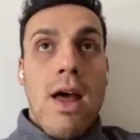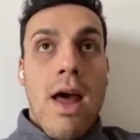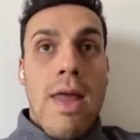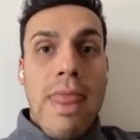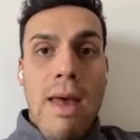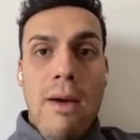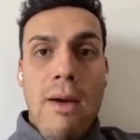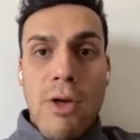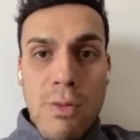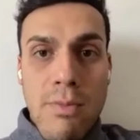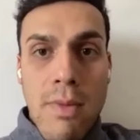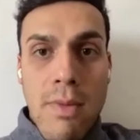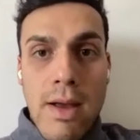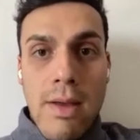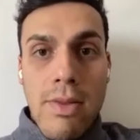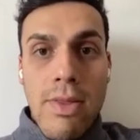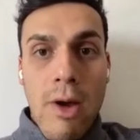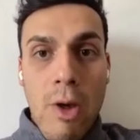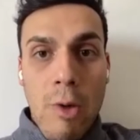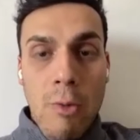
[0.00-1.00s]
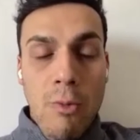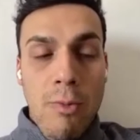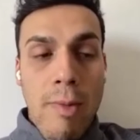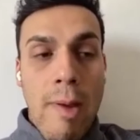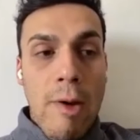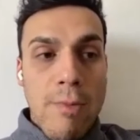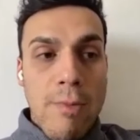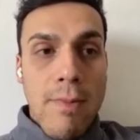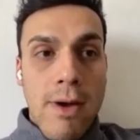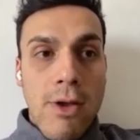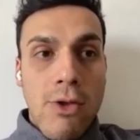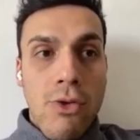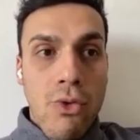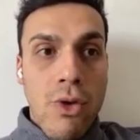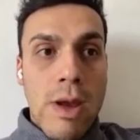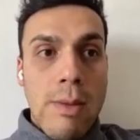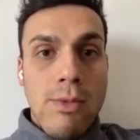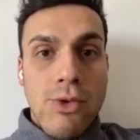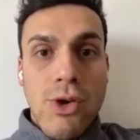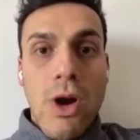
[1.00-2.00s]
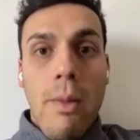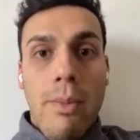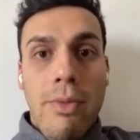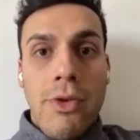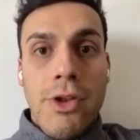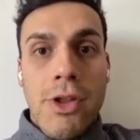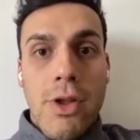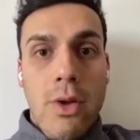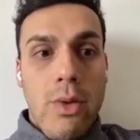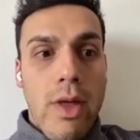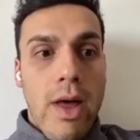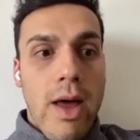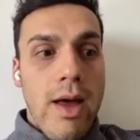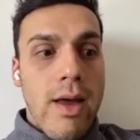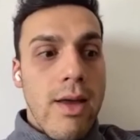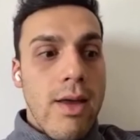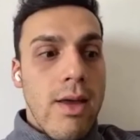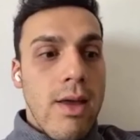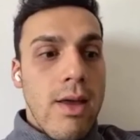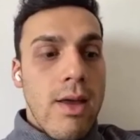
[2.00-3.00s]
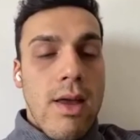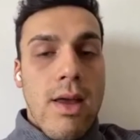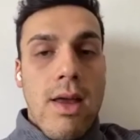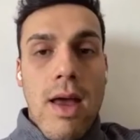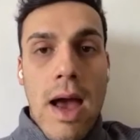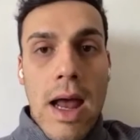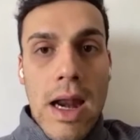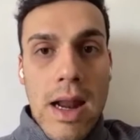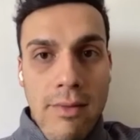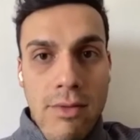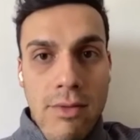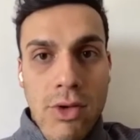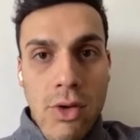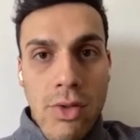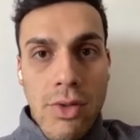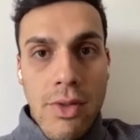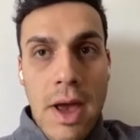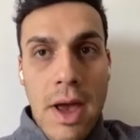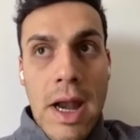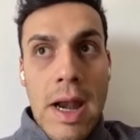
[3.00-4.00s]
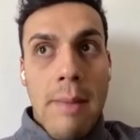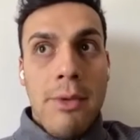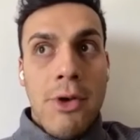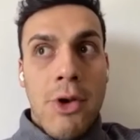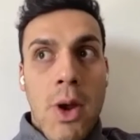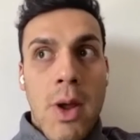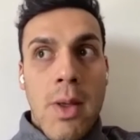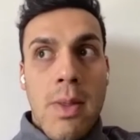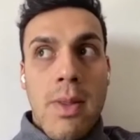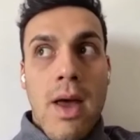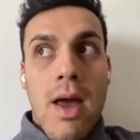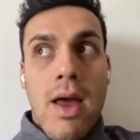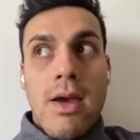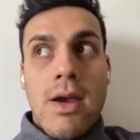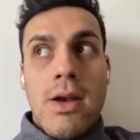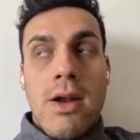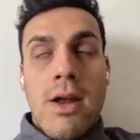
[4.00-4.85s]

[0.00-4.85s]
And that was my dream job, to do that. And I've done that, and I'm doing that.